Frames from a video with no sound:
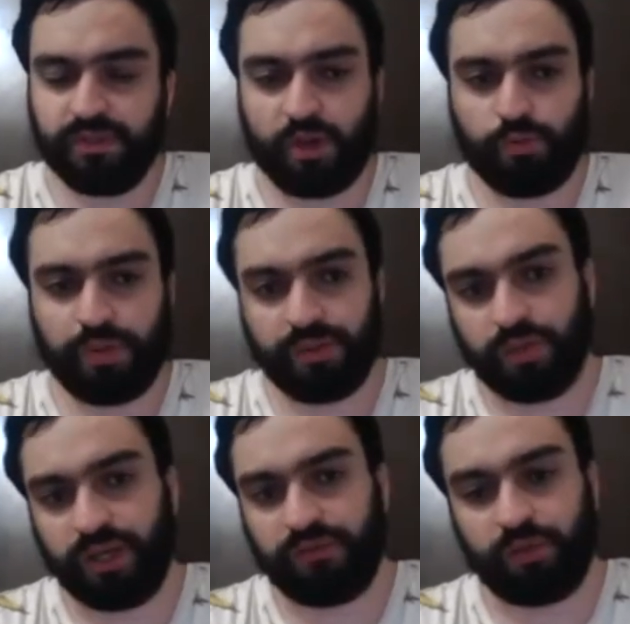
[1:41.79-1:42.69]
Now, by the
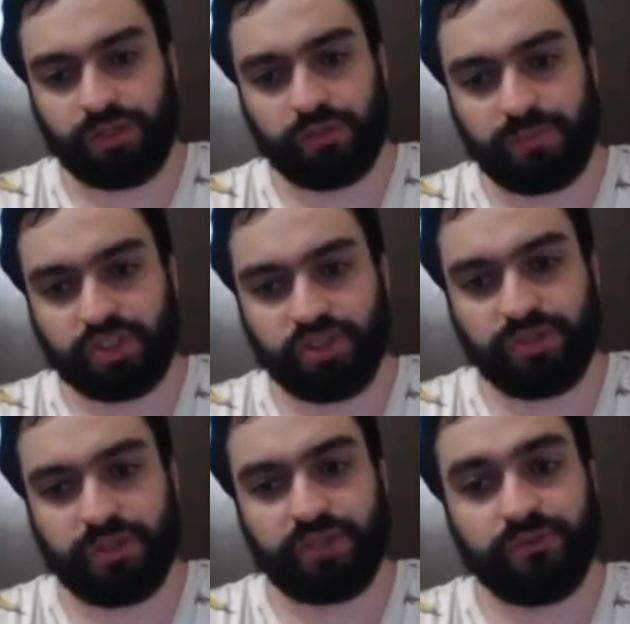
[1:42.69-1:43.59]
way, I forgot to
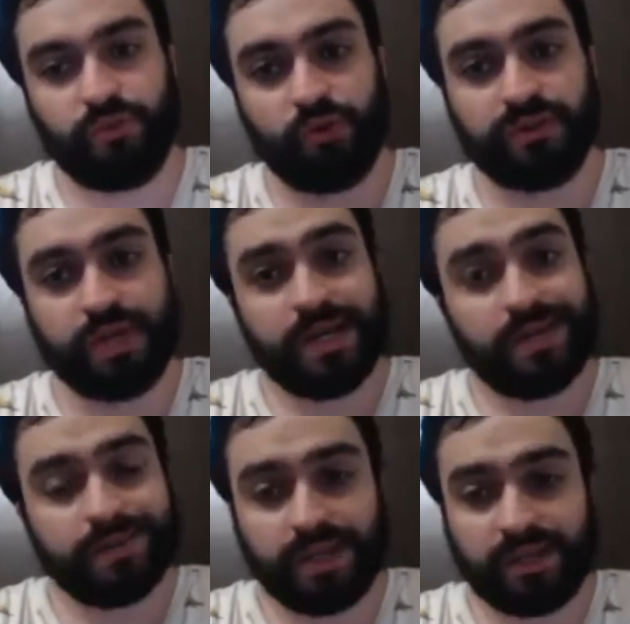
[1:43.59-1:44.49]
mention that, of course,
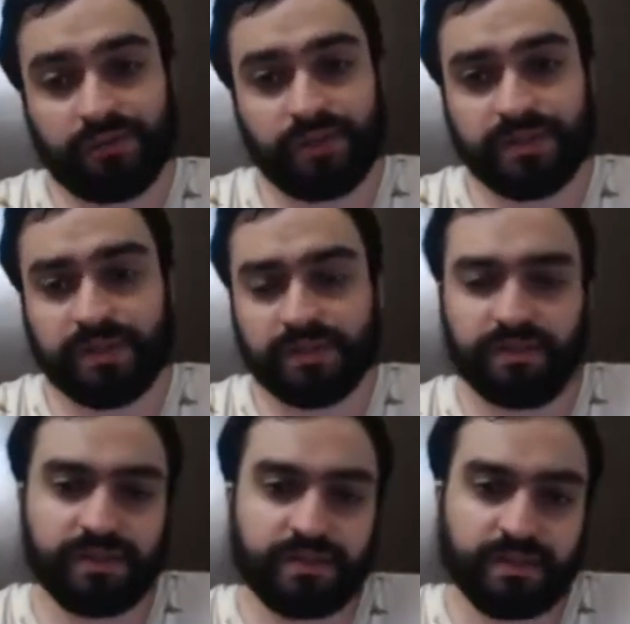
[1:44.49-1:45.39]
the sacrifice doesn't
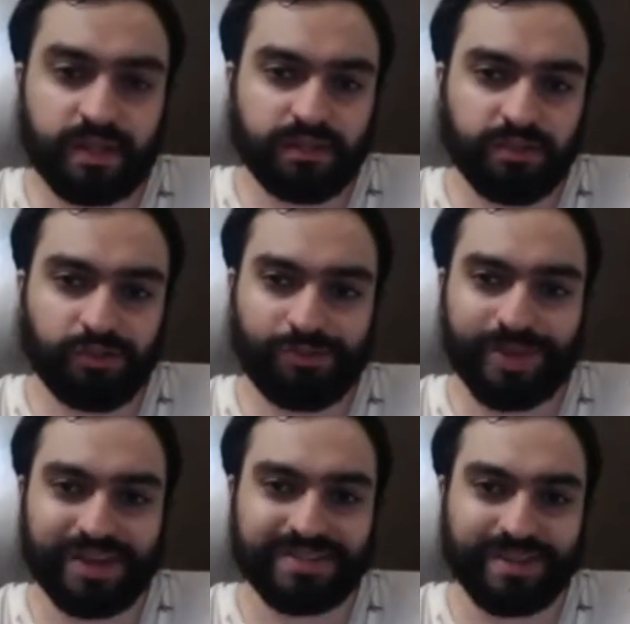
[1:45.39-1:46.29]
necessarily need to
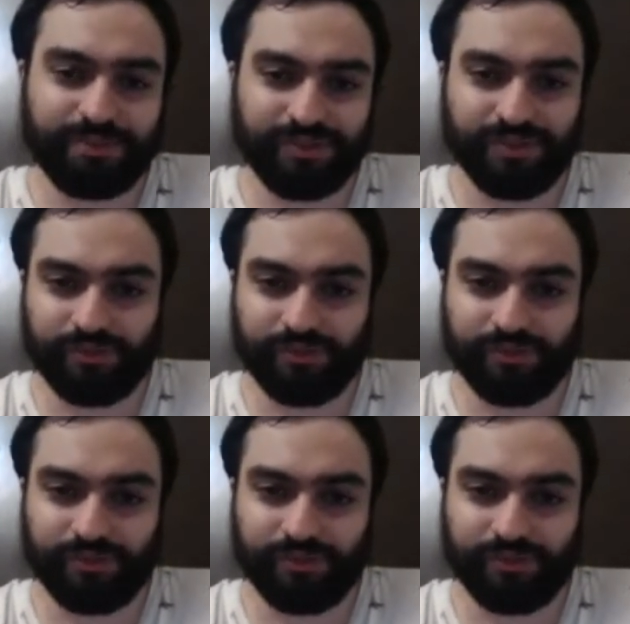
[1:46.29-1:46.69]
be accepted.